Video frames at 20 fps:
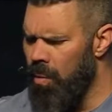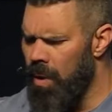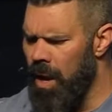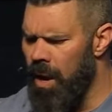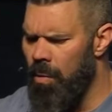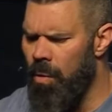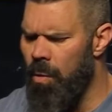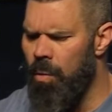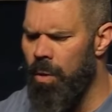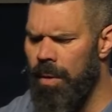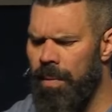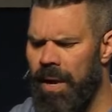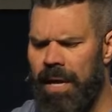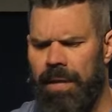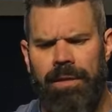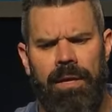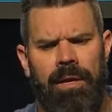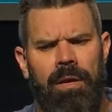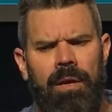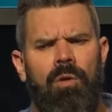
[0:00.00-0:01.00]
well, well, what
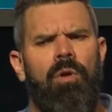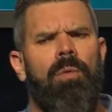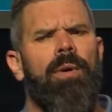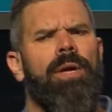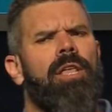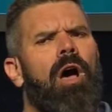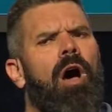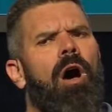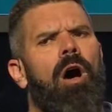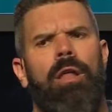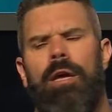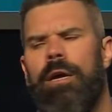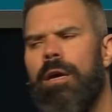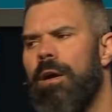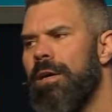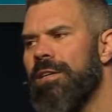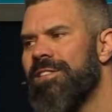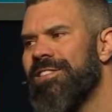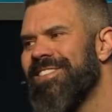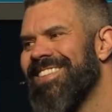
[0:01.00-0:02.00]
about the, what about the
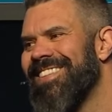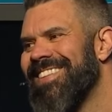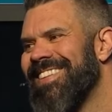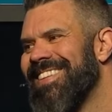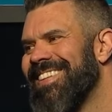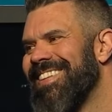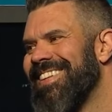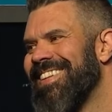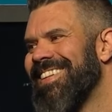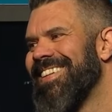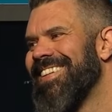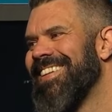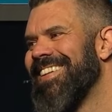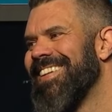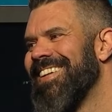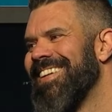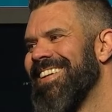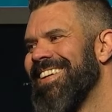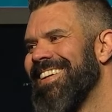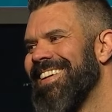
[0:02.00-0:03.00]
Holocaust?
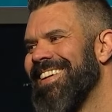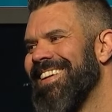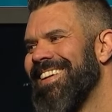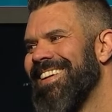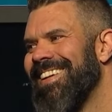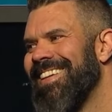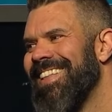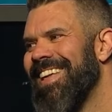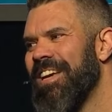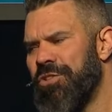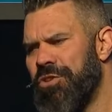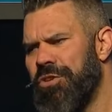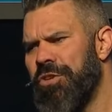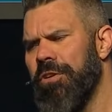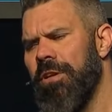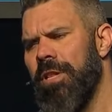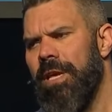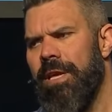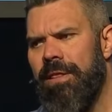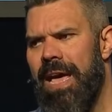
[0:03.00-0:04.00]
Like,
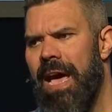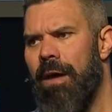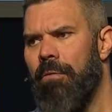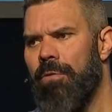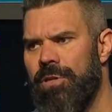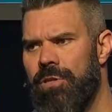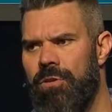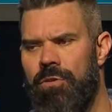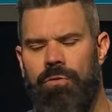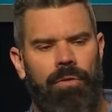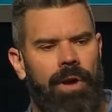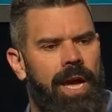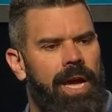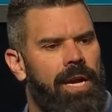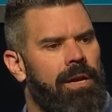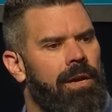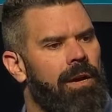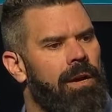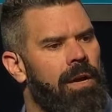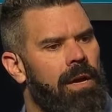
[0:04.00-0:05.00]
surely that was
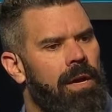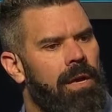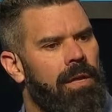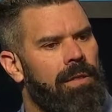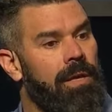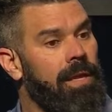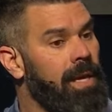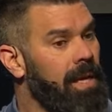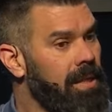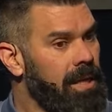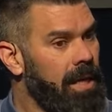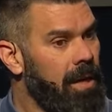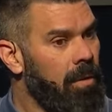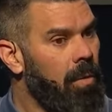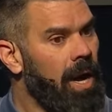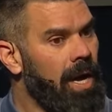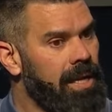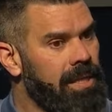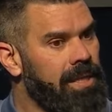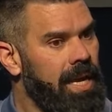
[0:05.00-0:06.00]
greater than this. And it
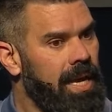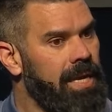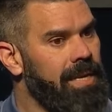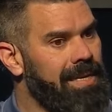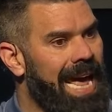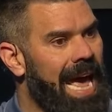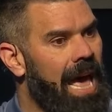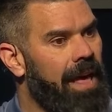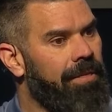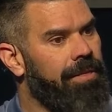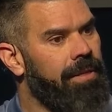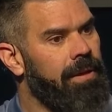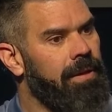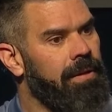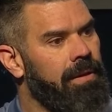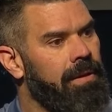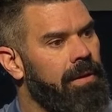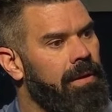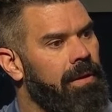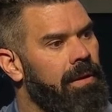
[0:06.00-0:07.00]
was in death.
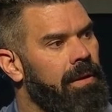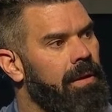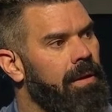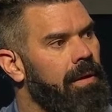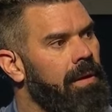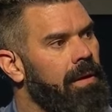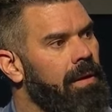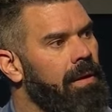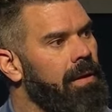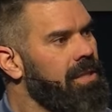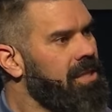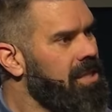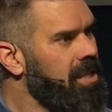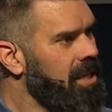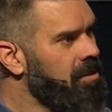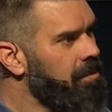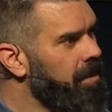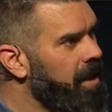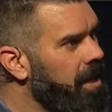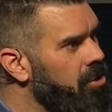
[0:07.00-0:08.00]

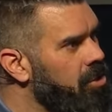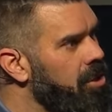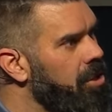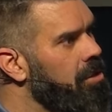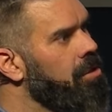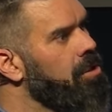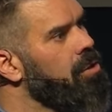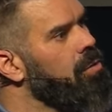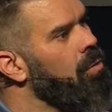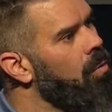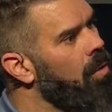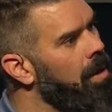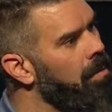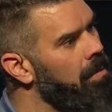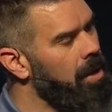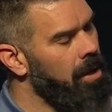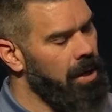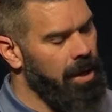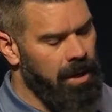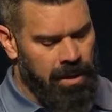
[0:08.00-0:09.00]
Six million Jews, one
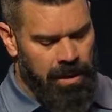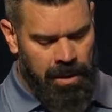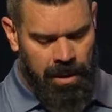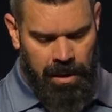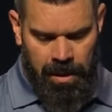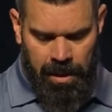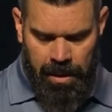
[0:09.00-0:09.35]
million